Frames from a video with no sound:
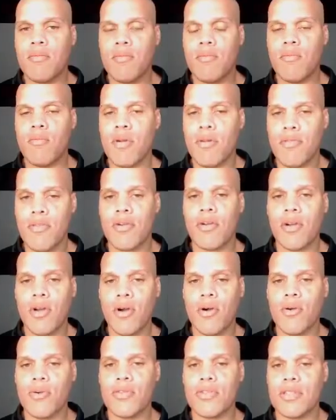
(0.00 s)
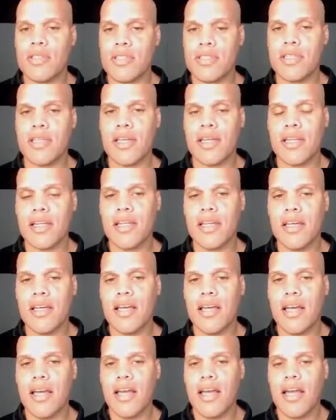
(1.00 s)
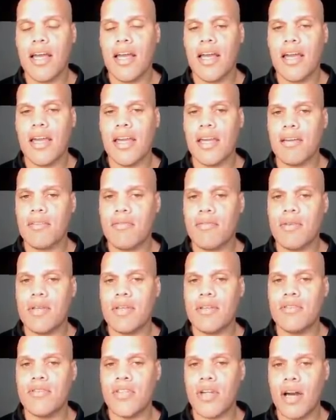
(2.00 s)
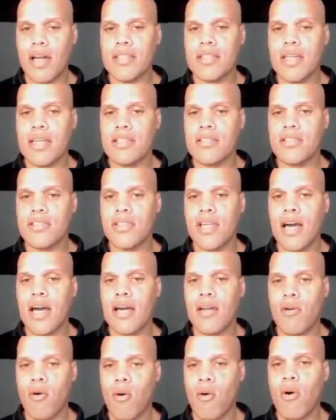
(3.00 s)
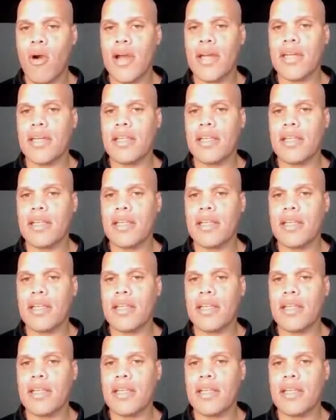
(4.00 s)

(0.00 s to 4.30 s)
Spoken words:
with their coach that said, if John takes a shot or I get